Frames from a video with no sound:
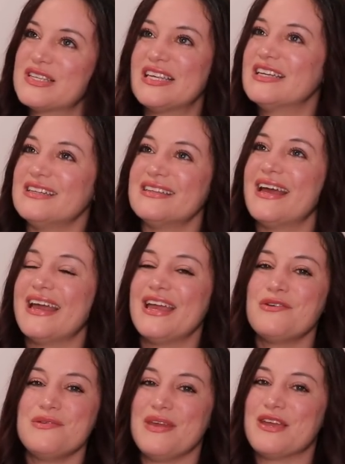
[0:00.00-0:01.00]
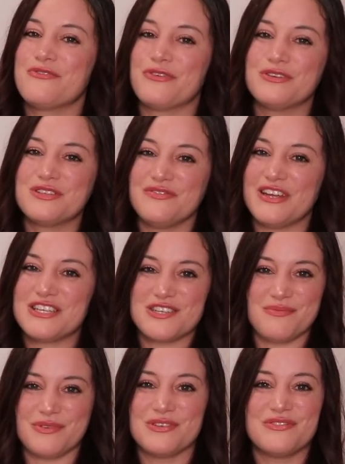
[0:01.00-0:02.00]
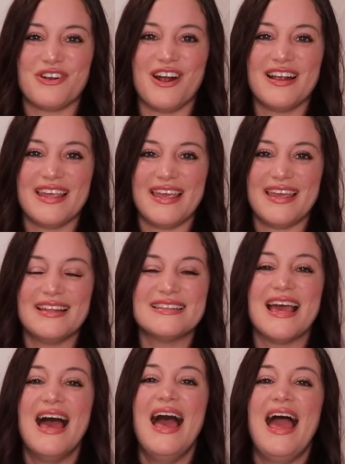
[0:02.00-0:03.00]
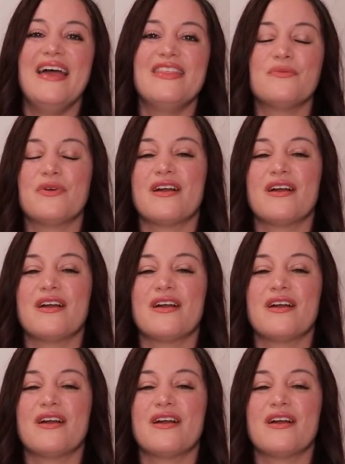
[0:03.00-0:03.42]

single night, we make frozen vegetables for our kids, and then we're